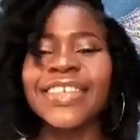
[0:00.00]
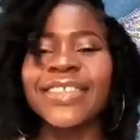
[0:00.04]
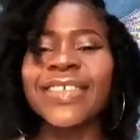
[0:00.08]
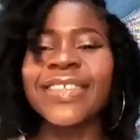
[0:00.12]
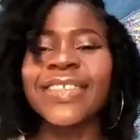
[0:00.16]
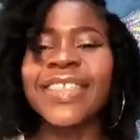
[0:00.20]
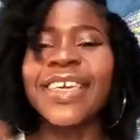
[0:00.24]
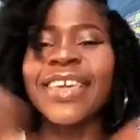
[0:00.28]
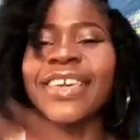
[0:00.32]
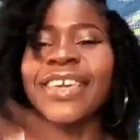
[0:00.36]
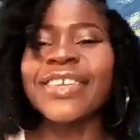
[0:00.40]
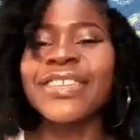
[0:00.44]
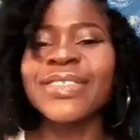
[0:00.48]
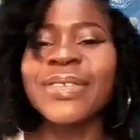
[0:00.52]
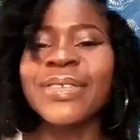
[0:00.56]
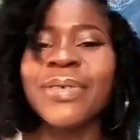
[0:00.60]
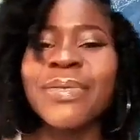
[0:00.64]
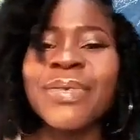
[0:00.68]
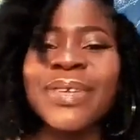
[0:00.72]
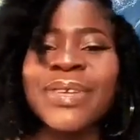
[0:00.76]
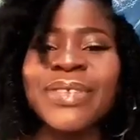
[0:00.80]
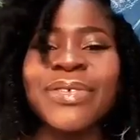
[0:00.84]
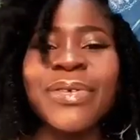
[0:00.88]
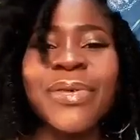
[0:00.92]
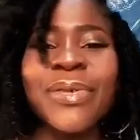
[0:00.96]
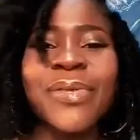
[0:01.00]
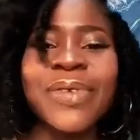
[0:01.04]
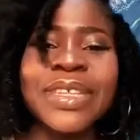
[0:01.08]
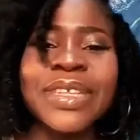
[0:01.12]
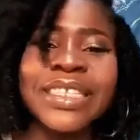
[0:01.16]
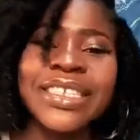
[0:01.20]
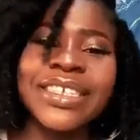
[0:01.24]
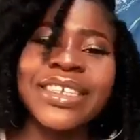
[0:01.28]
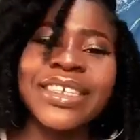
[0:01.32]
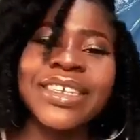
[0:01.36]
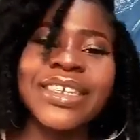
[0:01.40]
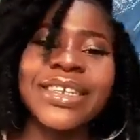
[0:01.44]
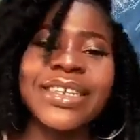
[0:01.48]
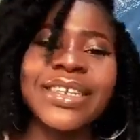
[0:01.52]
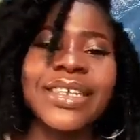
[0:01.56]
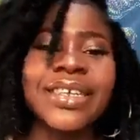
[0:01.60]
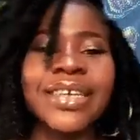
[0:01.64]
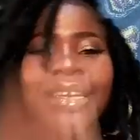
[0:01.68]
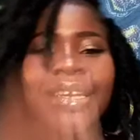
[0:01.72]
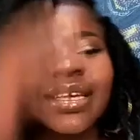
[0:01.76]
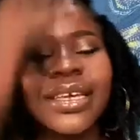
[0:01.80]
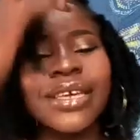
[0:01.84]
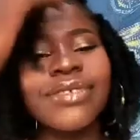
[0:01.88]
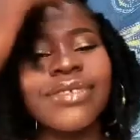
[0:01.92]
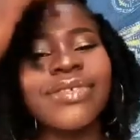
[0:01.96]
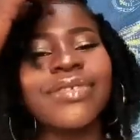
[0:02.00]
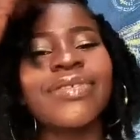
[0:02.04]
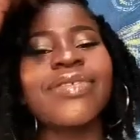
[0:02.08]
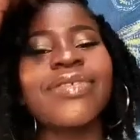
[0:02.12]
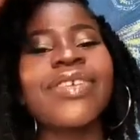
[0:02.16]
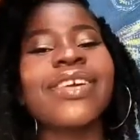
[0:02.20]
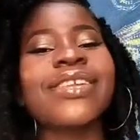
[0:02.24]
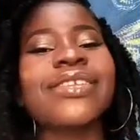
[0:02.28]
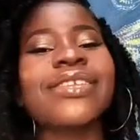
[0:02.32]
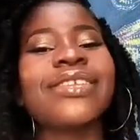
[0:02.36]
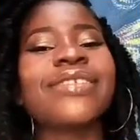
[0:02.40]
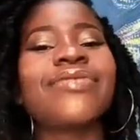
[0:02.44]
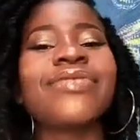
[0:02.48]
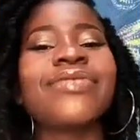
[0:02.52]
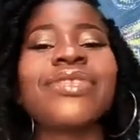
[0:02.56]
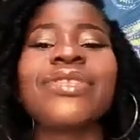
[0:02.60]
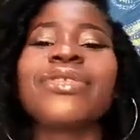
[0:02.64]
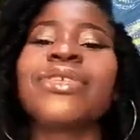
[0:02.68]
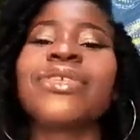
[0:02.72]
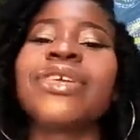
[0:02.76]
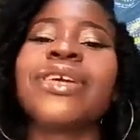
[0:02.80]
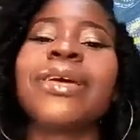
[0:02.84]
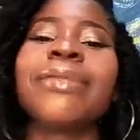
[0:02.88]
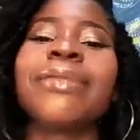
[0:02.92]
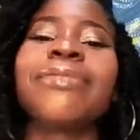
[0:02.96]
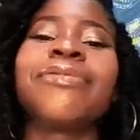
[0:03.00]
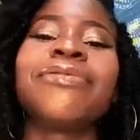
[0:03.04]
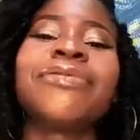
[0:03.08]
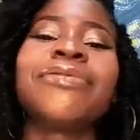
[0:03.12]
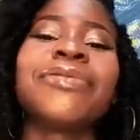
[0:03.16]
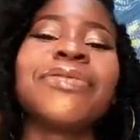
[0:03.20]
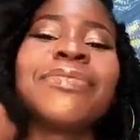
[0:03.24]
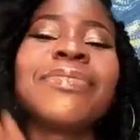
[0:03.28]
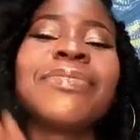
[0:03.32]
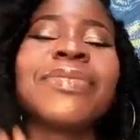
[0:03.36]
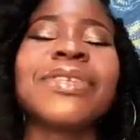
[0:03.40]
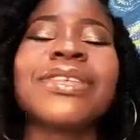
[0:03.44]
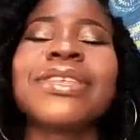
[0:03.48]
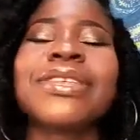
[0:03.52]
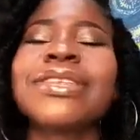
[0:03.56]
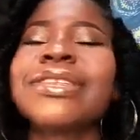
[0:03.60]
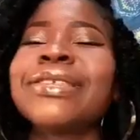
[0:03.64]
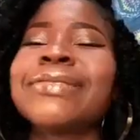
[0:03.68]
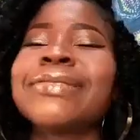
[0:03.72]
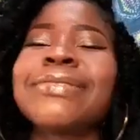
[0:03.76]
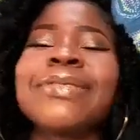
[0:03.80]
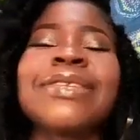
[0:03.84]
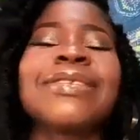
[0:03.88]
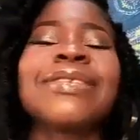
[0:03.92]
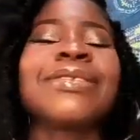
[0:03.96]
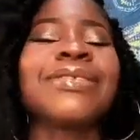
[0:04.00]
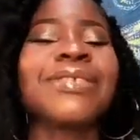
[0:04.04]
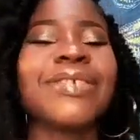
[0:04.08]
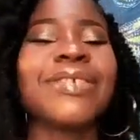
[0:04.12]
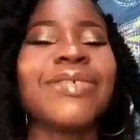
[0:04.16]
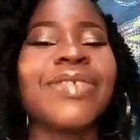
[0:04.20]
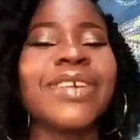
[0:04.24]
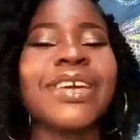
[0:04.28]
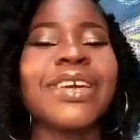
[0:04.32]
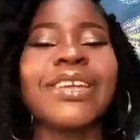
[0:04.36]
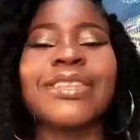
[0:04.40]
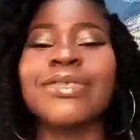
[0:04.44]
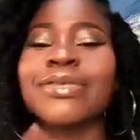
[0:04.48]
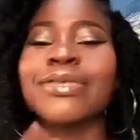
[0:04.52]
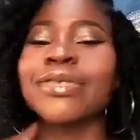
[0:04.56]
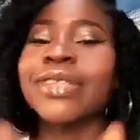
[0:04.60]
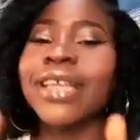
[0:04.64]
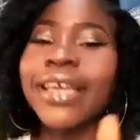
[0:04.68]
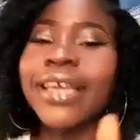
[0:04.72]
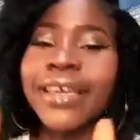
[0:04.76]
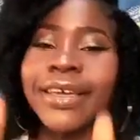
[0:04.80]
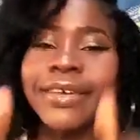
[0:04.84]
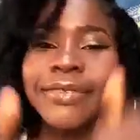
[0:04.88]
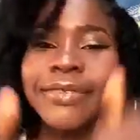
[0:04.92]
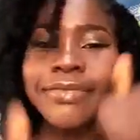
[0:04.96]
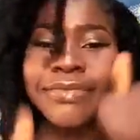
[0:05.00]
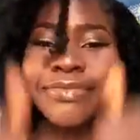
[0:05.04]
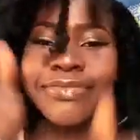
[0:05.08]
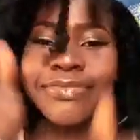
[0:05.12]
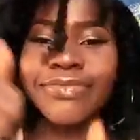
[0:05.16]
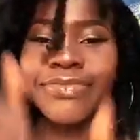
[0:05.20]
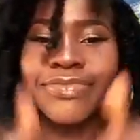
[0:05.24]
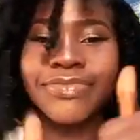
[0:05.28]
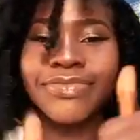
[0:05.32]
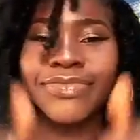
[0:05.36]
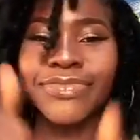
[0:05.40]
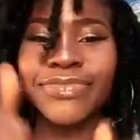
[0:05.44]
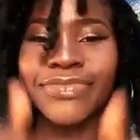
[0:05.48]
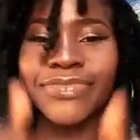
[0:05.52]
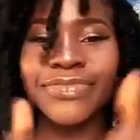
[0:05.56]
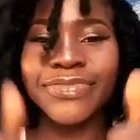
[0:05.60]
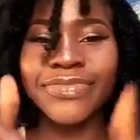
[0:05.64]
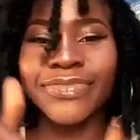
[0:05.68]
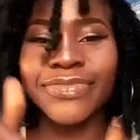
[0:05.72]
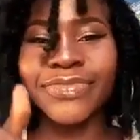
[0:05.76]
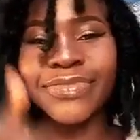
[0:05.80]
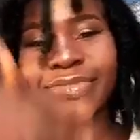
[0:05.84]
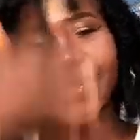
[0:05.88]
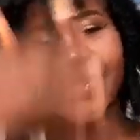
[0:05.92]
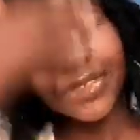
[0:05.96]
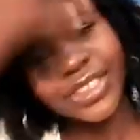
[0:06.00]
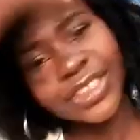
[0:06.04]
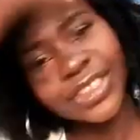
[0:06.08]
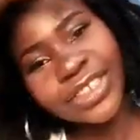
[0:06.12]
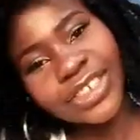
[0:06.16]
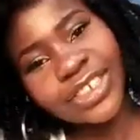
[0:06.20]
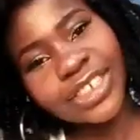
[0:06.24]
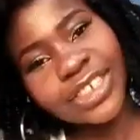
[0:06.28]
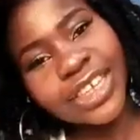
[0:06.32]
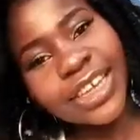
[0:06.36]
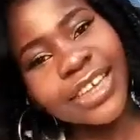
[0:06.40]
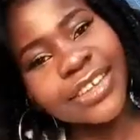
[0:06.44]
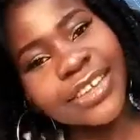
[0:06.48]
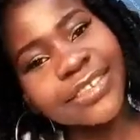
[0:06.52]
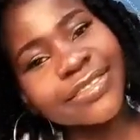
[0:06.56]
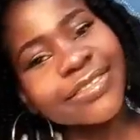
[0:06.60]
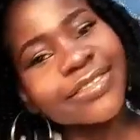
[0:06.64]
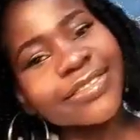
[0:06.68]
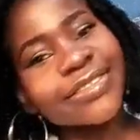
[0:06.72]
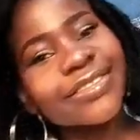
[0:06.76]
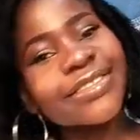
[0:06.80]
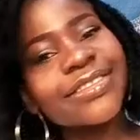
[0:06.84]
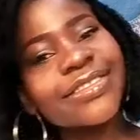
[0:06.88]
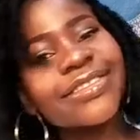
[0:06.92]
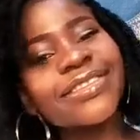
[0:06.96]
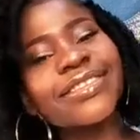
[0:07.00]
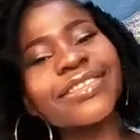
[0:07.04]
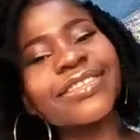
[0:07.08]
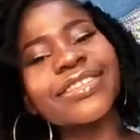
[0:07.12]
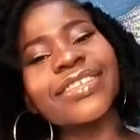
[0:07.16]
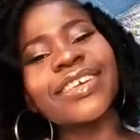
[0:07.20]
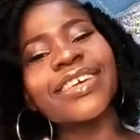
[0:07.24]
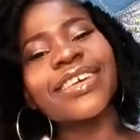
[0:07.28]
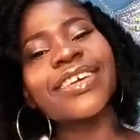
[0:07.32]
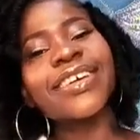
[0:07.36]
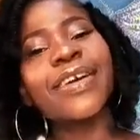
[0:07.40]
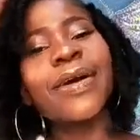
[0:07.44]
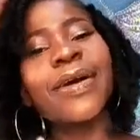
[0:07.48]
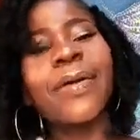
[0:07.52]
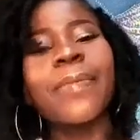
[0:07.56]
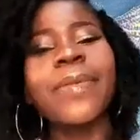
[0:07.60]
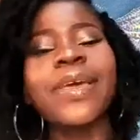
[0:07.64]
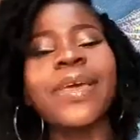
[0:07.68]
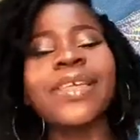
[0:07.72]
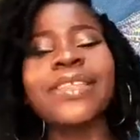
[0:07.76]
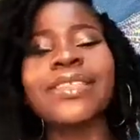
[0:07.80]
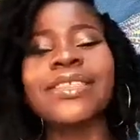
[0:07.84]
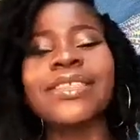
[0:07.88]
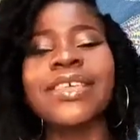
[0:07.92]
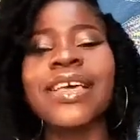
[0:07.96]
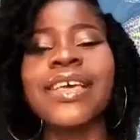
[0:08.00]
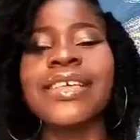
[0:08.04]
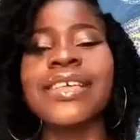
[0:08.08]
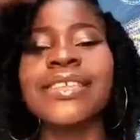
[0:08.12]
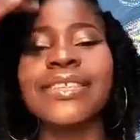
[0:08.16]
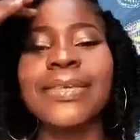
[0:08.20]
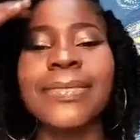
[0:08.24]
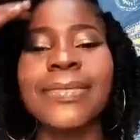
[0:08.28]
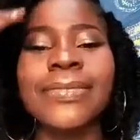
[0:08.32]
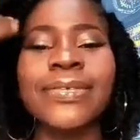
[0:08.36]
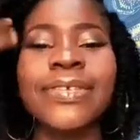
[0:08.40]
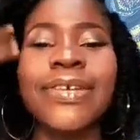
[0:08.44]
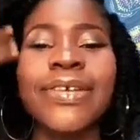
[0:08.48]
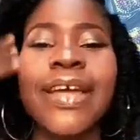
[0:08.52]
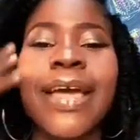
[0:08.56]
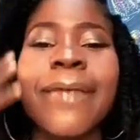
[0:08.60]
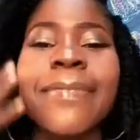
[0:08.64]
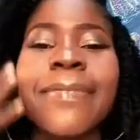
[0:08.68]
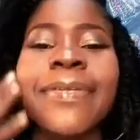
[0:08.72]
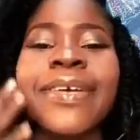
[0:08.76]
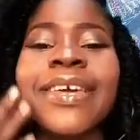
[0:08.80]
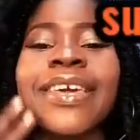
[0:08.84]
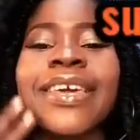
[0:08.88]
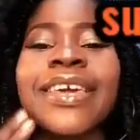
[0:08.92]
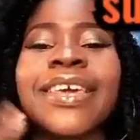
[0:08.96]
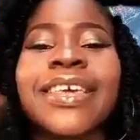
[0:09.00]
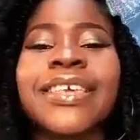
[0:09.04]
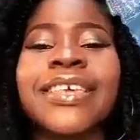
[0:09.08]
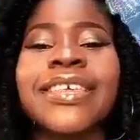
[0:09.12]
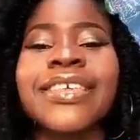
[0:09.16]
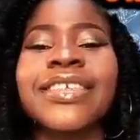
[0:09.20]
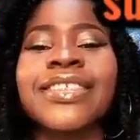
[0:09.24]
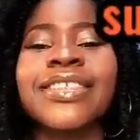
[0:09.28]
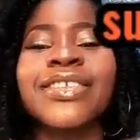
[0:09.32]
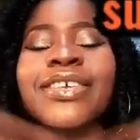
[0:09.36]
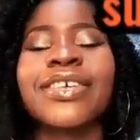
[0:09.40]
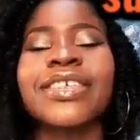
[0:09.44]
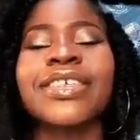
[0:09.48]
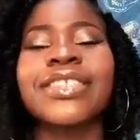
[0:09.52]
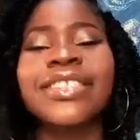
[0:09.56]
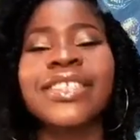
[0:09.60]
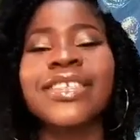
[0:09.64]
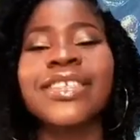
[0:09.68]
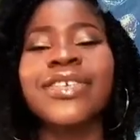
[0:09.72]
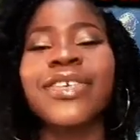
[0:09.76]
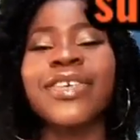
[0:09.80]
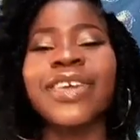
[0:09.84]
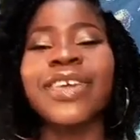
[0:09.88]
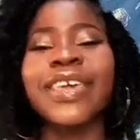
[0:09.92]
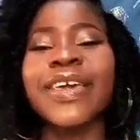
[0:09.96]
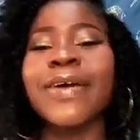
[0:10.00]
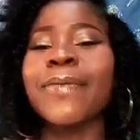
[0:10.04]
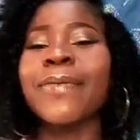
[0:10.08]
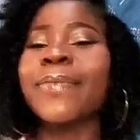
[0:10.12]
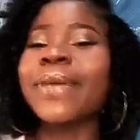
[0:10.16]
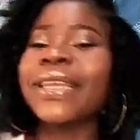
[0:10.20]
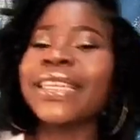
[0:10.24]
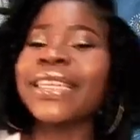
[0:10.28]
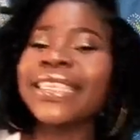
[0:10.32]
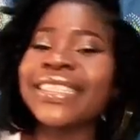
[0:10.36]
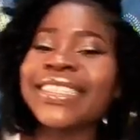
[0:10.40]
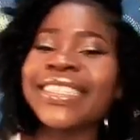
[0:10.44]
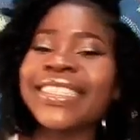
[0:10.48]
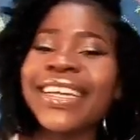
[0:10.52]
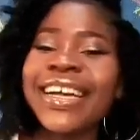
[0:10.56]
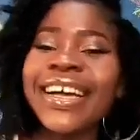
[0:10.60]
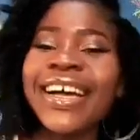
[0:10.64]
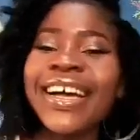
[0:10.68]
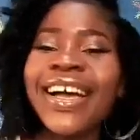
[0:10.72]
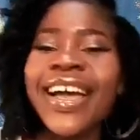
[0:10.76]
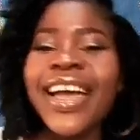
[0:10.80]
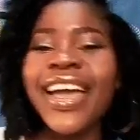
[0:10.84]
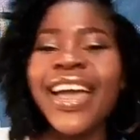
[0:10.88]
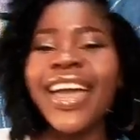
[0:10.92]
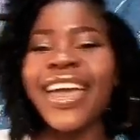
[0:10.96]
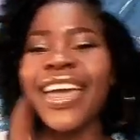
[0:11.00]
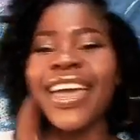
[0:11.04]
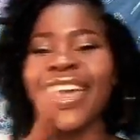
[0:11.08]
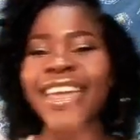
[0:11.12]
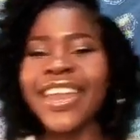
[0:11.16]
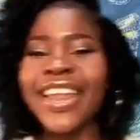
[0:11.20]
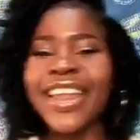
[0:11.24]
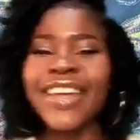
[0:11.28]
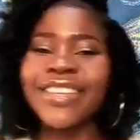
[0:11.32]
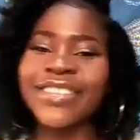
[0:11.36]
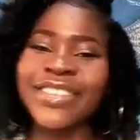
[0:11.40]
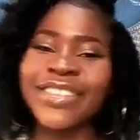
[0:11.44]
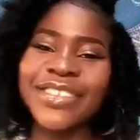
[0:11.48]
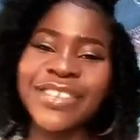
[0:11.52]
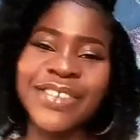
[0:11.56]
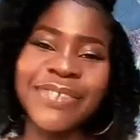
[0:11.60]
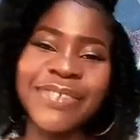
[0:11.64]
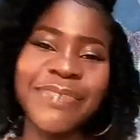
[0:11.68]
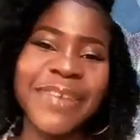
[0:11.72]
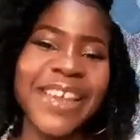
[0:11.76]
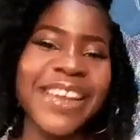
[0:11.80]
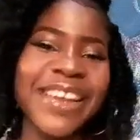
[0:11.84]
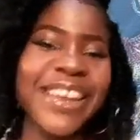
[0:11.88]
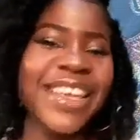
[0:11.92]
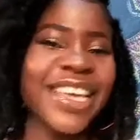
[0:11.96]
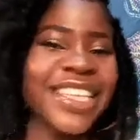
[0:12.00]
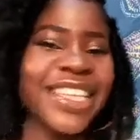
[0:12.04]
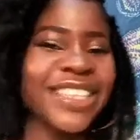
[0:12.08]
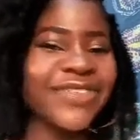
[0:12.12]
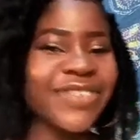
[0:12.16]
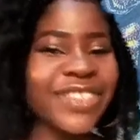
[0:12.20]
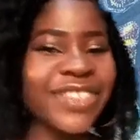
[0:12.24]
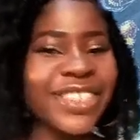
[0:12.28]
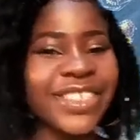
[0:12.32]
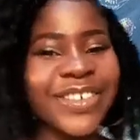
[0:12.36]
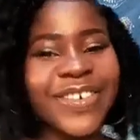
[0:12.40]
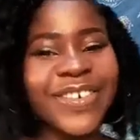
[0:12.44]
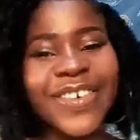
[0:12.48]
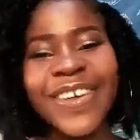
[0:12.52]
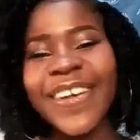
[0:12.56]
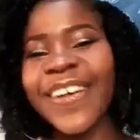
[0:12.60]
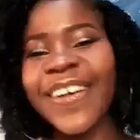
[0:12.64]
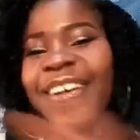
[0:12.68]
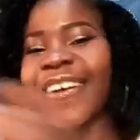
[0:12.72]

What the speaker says: So thank you so much for watching. If you find this video helpful, please do not forget to like, share, comment, and subscribe. Okay, so it's still your girl Belinder, and I'll see you in my next video.